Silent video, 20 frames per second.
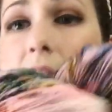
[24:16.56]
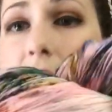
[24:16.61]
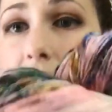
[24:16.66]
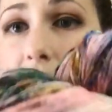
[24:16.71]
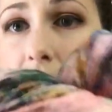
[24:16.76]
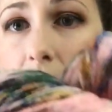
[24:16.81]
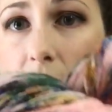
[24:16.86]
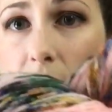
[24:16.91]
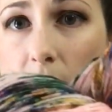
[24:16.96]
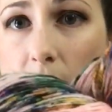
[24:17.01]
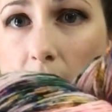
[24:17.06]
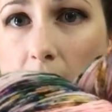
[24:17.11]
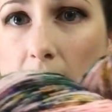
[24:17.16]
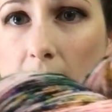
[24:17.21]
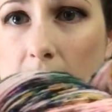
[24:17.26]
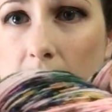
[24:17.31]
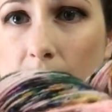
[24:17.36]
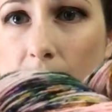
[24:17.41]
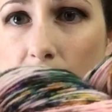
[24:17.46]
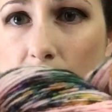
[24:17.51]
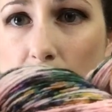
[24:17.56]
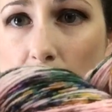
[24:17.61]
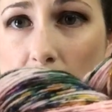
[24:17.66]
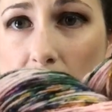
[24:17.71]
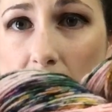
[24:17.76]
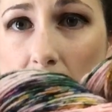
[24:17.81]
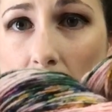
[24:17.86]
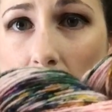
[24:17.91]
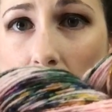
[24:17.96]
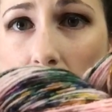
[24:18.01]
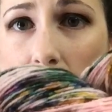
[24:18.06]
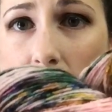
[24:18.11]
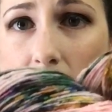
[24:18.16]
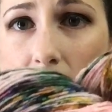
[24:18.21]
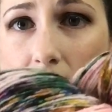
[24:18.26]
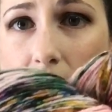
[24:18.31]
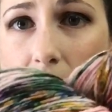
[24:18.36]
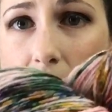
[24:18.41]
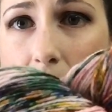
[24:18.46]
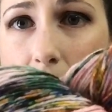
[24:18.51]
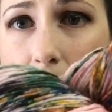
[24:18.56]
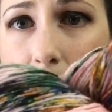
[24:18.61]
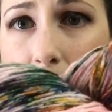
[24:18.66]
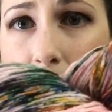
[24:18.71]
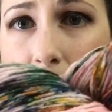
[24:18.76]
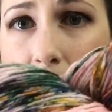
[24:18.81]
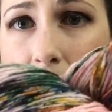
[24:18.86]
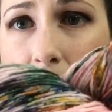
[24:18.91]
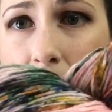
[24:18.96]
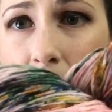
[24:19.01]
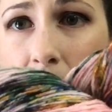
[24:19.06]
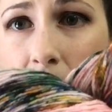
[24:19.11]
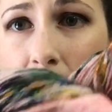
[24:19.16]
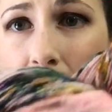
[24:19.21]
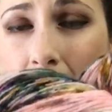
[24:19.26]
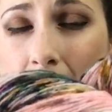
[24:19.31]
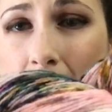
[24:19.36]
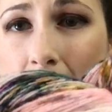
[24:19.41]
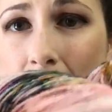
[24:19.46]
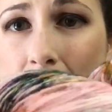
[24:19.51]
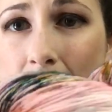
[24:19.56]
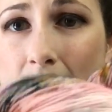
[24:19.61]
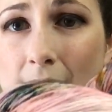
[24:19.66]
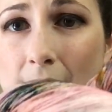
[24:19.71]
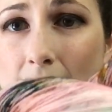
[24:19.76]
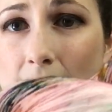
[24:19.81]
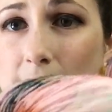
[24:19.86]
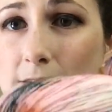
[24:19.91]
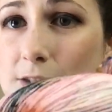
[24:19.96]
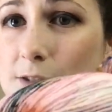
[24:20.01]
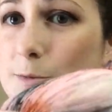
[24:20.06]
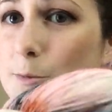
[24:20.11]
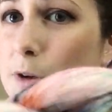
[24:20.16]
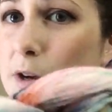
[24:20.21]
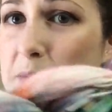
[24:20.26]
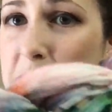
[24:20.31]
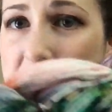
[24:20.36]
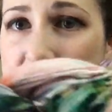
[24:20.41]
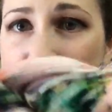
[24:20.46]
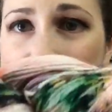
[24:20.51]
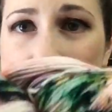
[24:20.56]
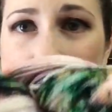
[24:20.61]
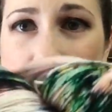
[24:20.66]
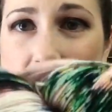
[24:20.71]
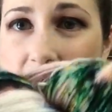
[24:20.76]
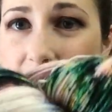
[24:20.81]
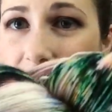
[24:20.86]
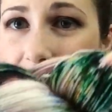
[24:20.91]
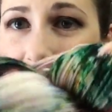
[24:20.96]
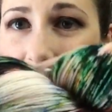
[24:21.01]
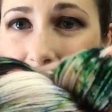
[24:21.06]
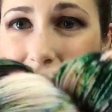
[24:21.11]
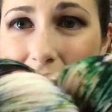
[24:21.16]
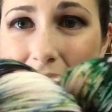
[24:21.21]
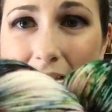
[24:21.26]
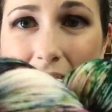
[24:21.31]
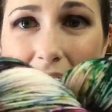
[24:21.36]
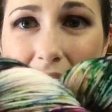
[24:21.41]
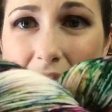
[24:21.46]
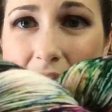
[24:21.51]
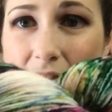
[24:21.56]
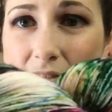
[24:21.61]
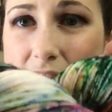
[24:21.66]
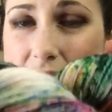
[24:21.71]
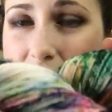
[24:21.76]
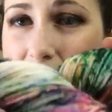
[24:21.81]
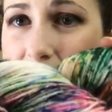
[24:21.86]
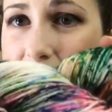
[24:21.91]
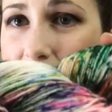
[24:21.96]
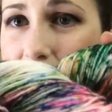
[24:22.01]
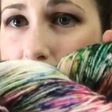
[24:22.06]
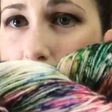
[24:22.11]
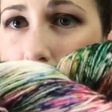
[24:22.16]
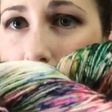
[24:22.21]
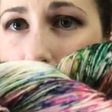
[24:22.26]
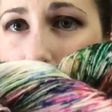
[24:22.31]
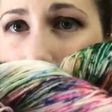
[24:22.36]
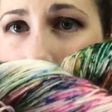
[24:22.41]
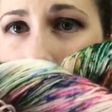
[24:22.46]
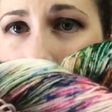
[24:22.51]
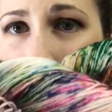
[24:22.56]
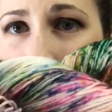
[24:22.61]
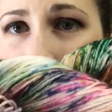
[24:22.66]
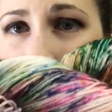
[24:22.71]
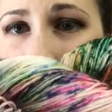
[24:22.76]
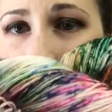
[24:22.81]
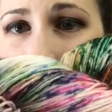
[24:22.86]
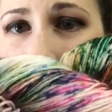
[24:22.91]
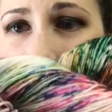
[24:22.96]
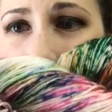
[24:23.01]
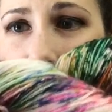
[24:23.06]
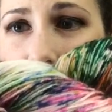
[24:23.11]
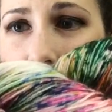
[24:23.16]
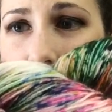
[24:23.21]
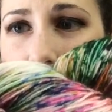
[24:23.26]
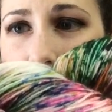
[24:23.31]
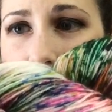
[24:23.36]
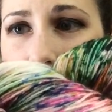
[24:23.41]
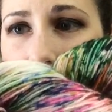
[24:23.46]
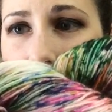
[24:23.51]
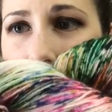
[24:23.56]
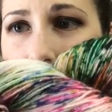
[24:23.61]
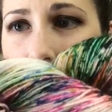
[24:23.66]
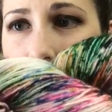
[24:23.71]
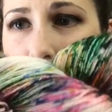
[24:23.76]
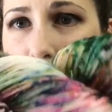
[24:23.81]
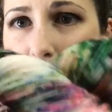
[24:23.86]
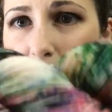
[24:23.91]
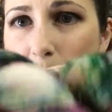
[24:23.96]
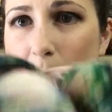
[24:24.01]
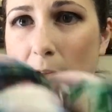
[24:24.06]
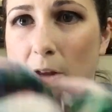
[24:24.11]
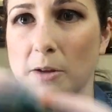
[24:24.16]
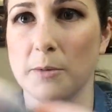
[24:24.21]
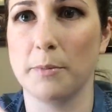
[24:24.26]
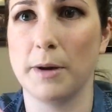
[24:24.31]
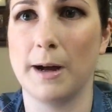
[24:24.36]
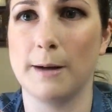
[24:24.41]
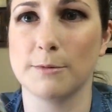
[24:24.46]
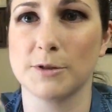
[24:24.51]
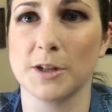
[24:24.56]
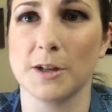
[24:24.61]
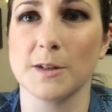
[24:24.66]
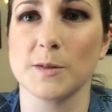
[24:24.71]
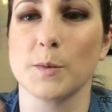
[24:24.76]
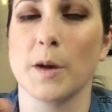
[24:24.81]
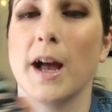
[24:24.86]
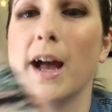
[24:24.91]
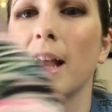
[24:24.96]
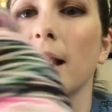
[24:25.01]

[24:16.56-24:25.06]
And I've also got Nymphadora Tonks, which one of my favorites. I love this. This is going in my Mystery Knit Along Speckle and Pop Shawl as well.